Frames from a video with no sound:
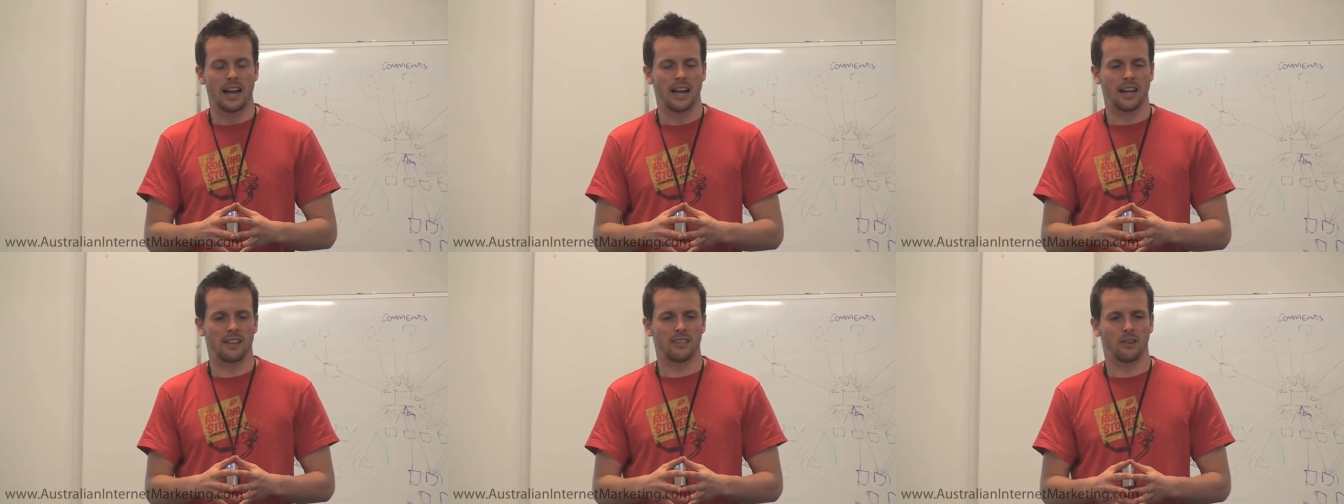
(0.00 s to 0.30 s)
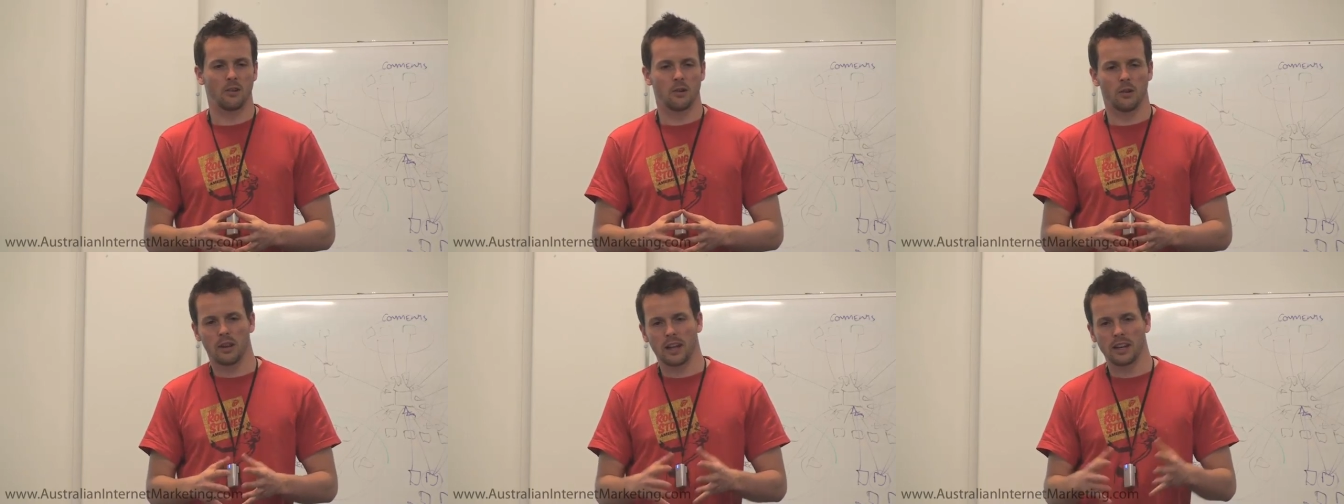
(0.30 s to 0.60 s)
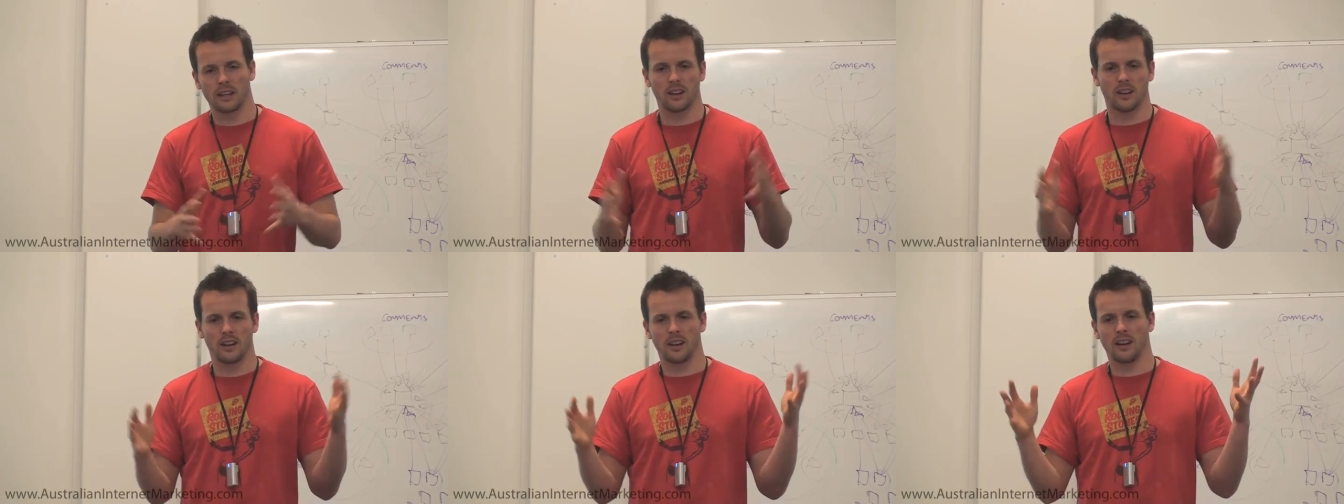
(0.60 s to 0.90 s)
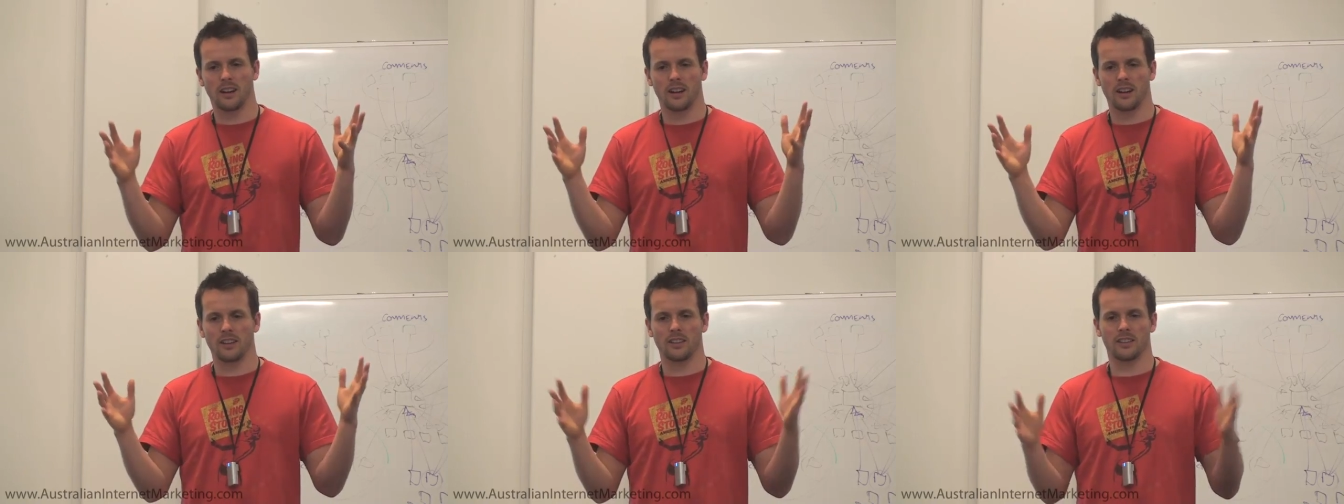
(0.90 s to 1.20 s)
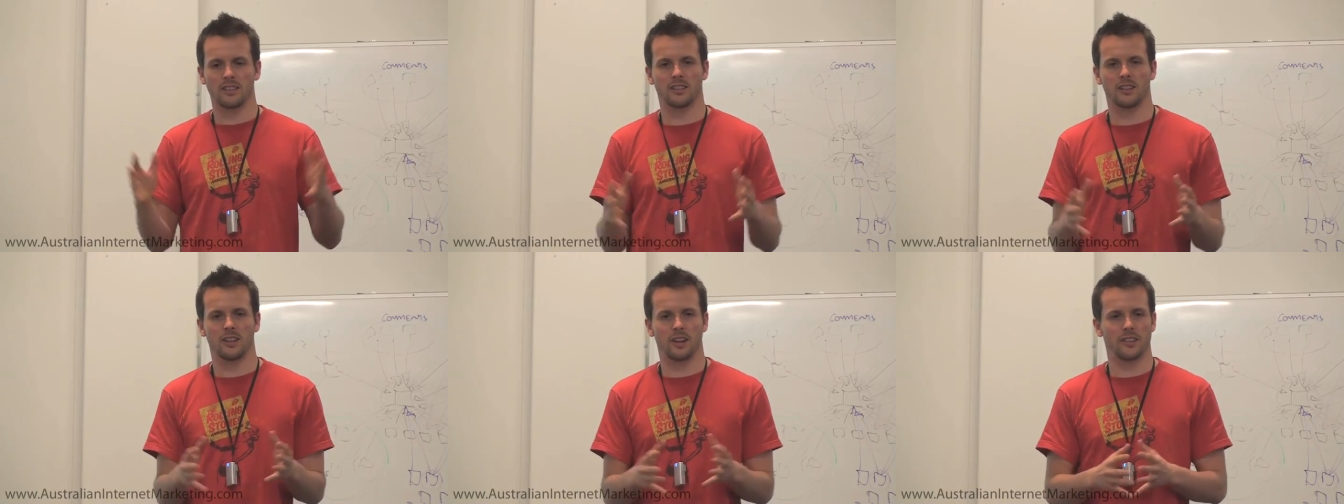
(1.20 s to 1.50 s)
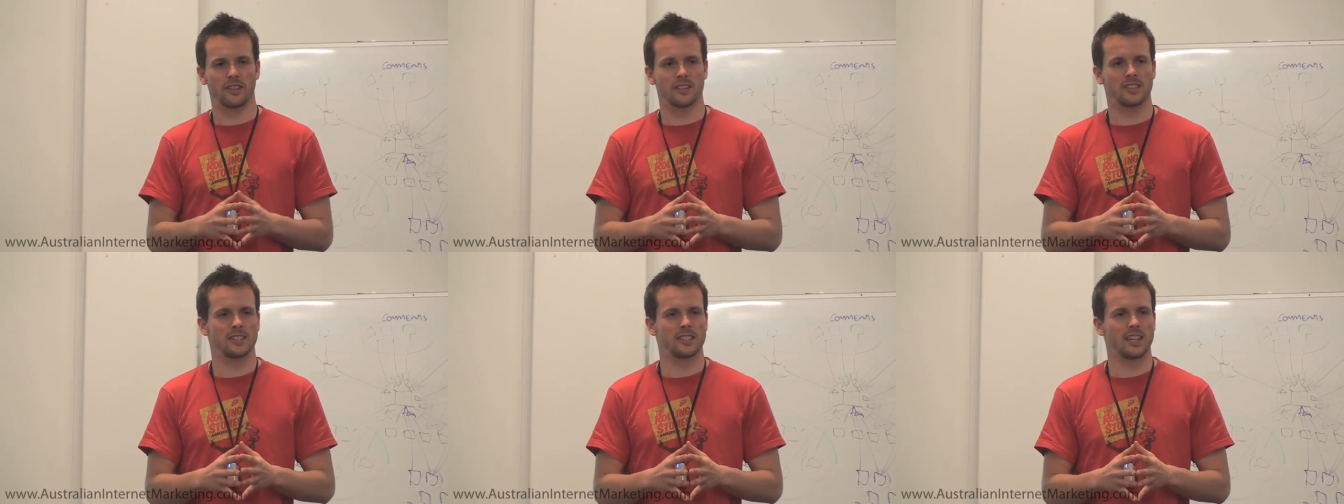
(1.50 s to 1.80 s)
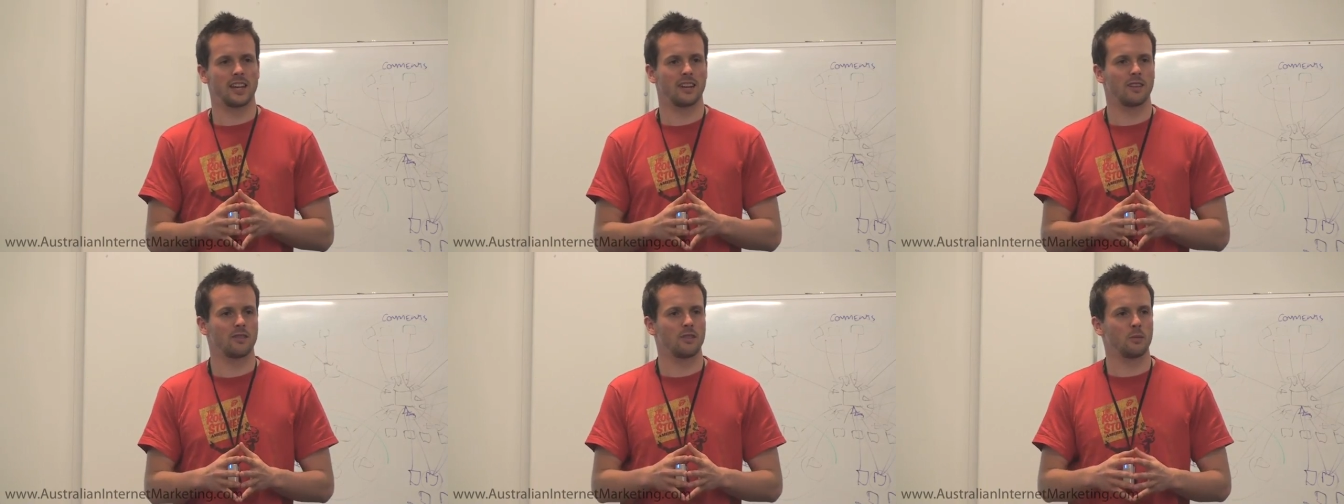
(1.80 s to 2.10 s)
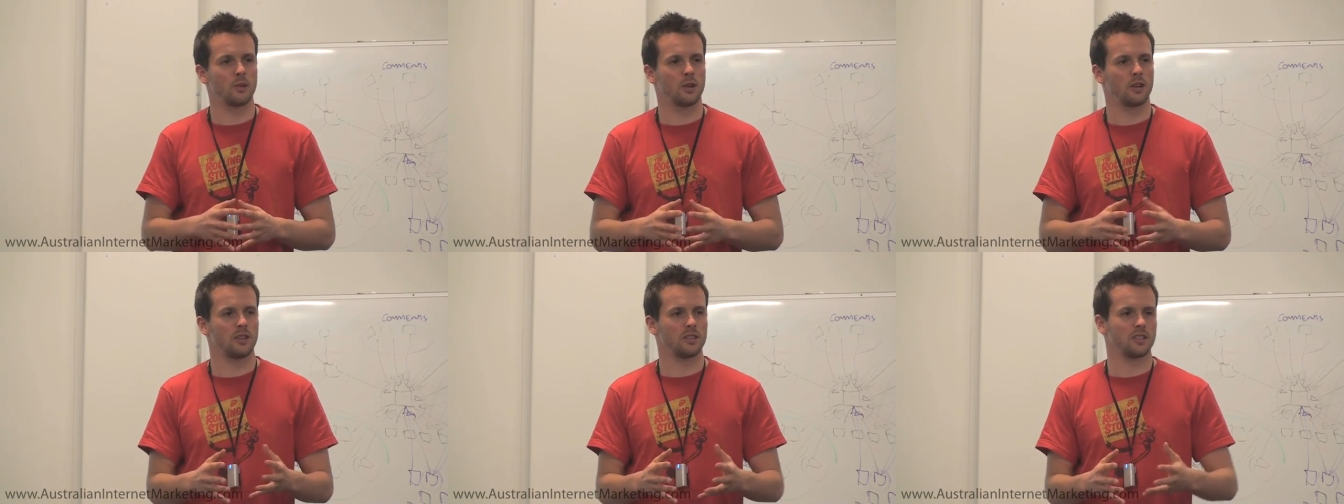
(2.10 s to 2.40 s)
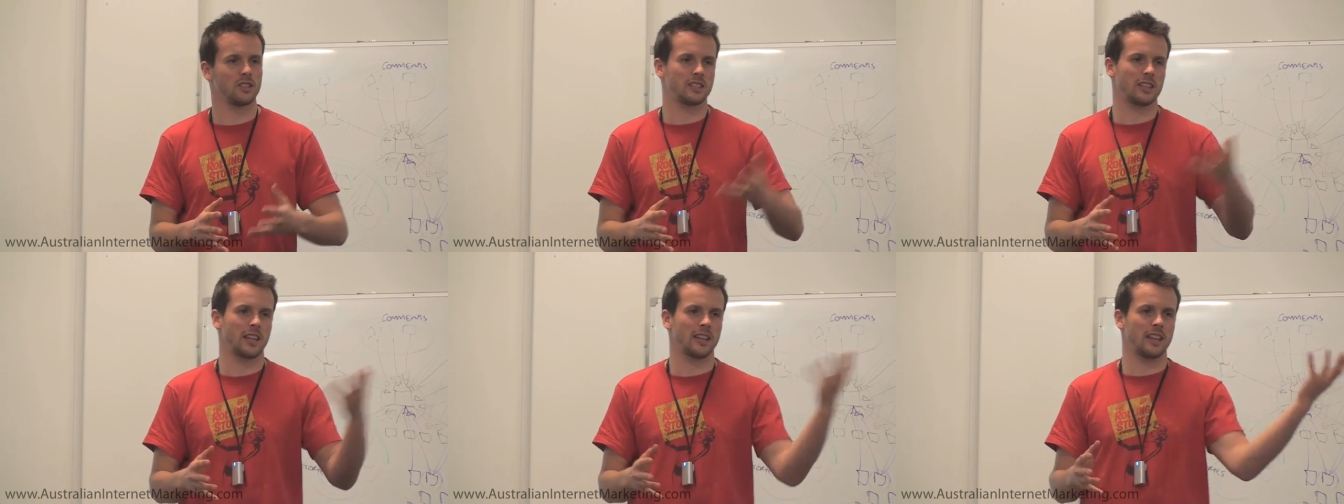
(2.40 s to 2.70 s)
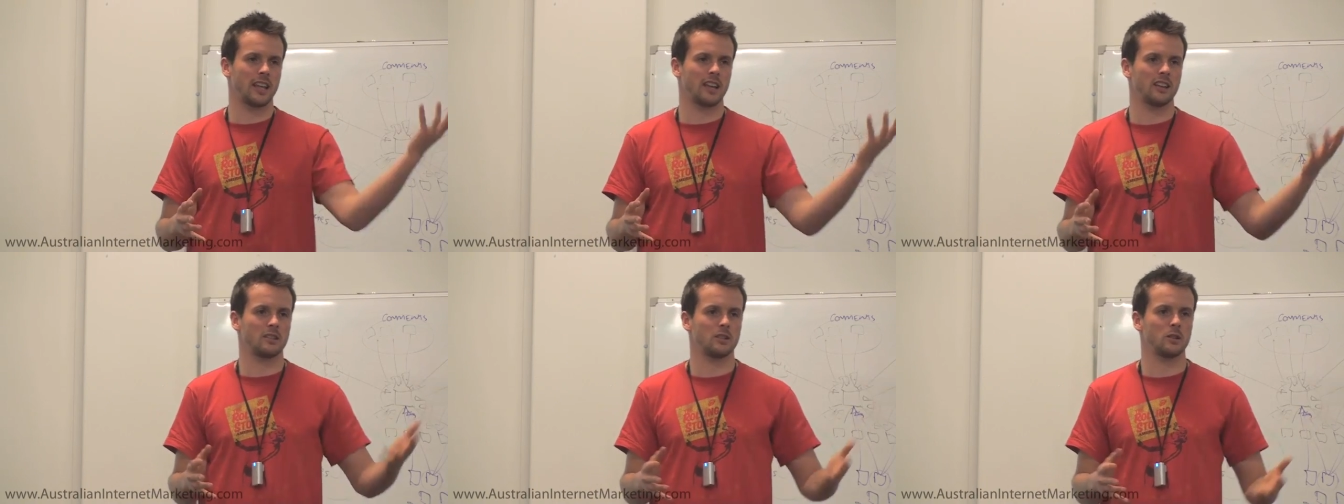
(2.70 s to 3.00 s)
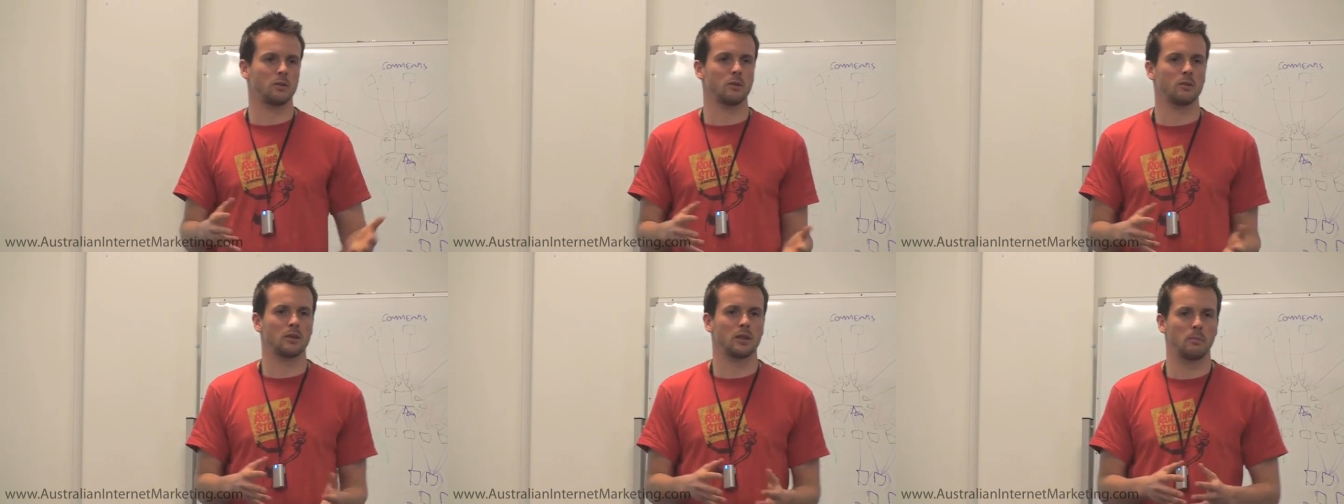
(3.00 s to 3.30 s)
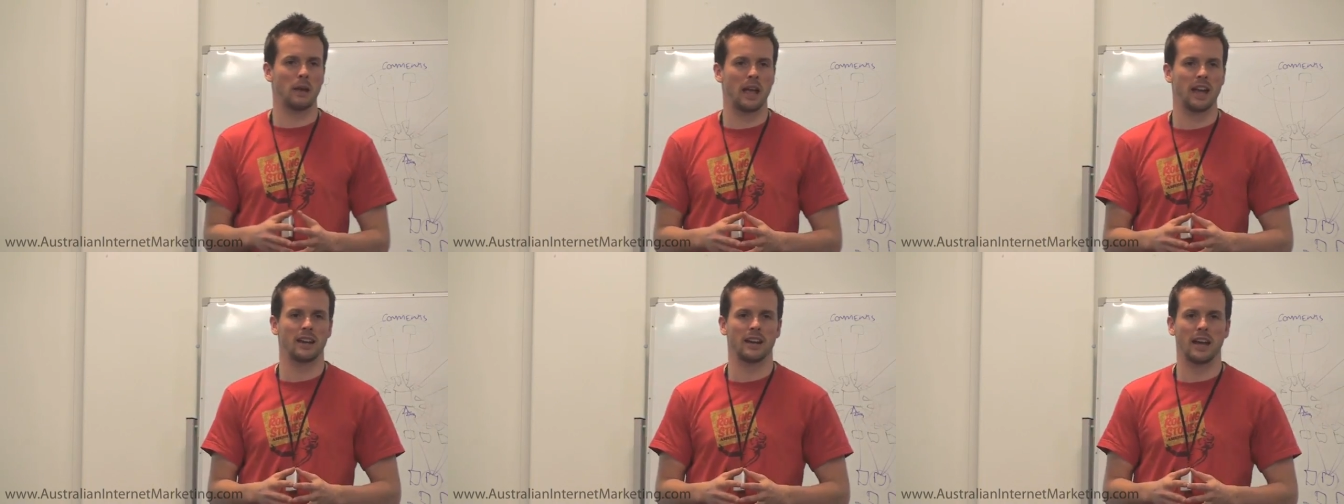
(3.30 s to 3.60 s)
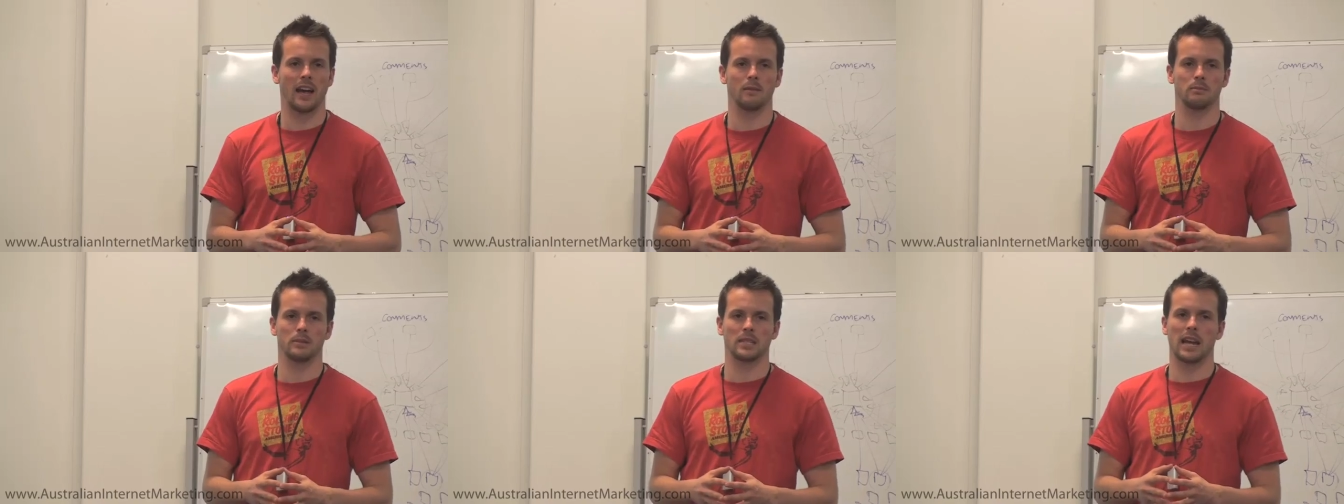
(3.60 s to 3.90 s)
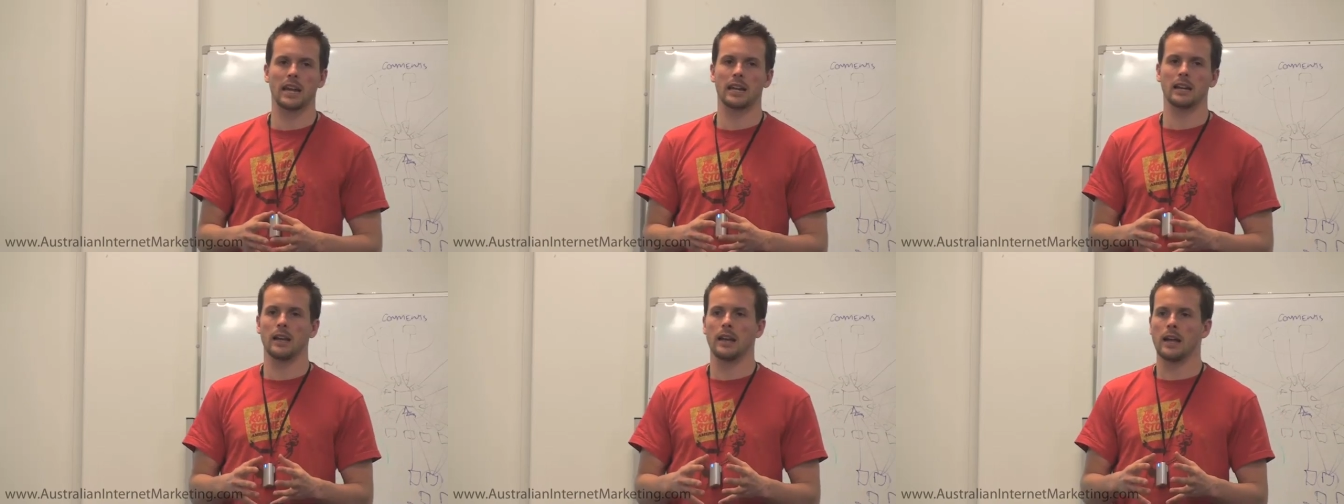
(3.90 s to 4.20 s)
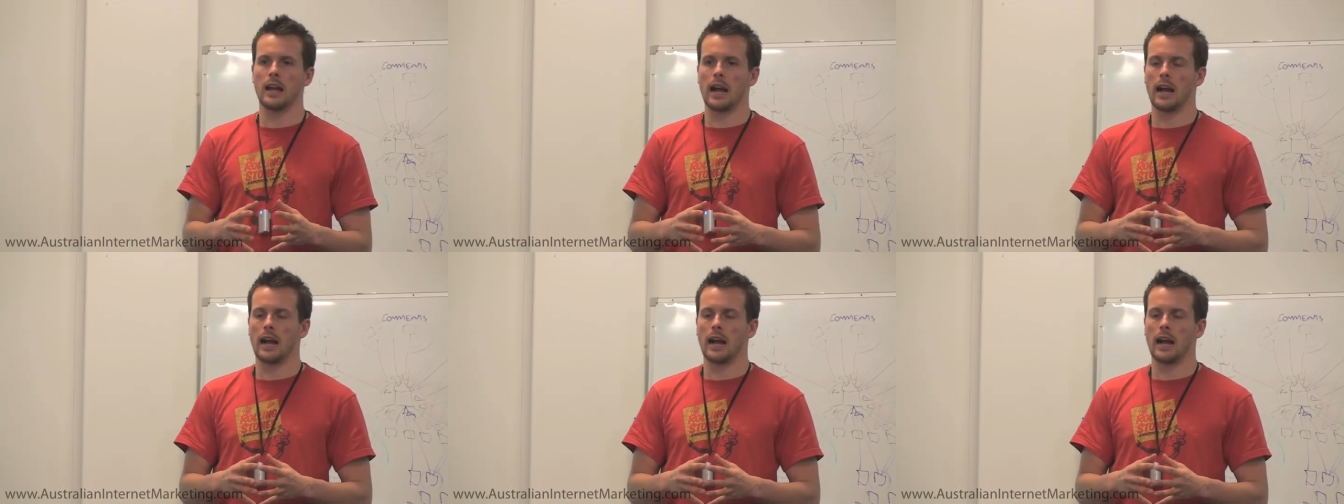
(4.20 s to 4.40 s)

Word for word: uh, they're all like, oh, you know, this is the end of the world, just like they're doing with the Panda update,